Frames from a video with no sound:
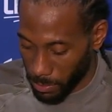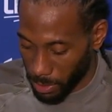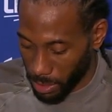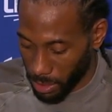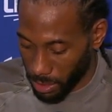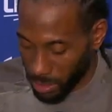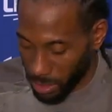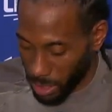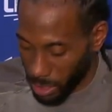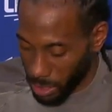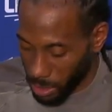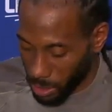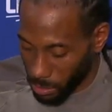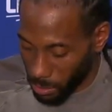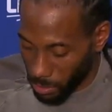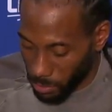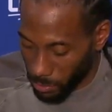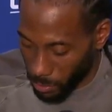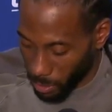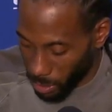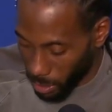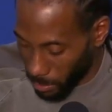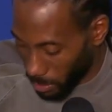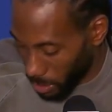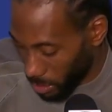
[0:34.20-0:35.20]
said this
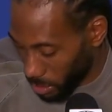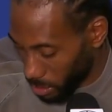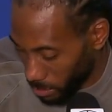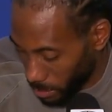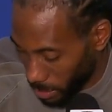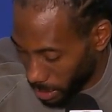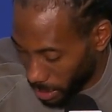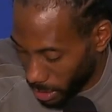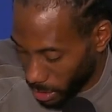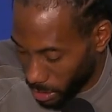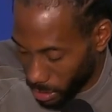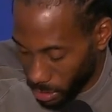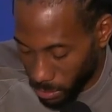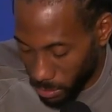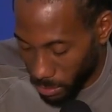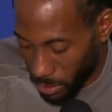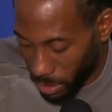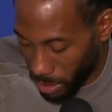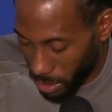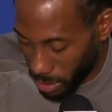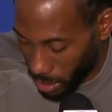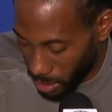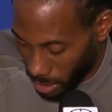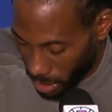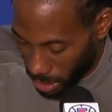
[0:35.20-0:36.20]
before about somebody else,
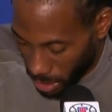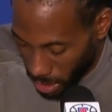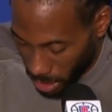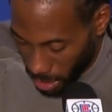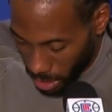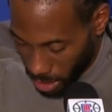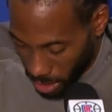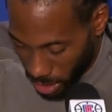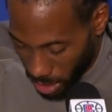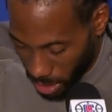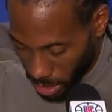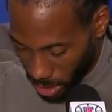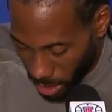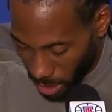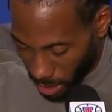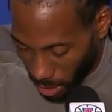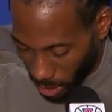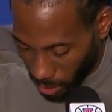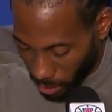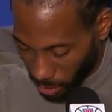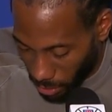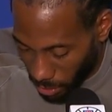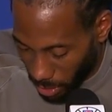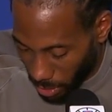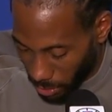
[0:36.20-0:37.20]
but y'all
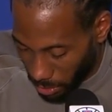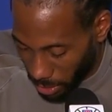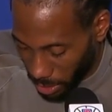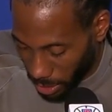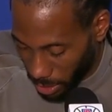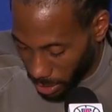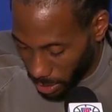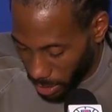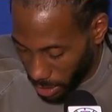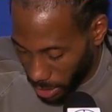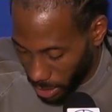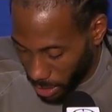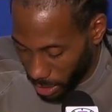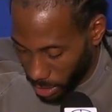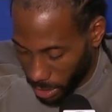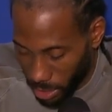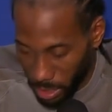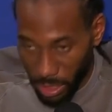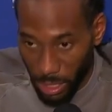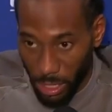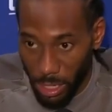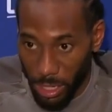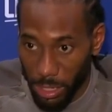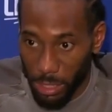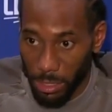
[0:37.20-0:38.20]
know how good
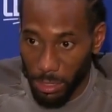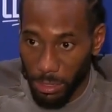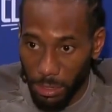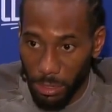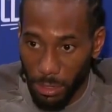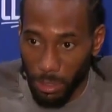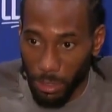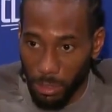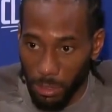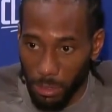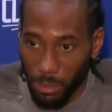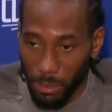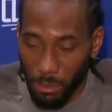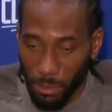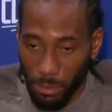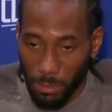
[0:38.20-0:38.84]
he is. So.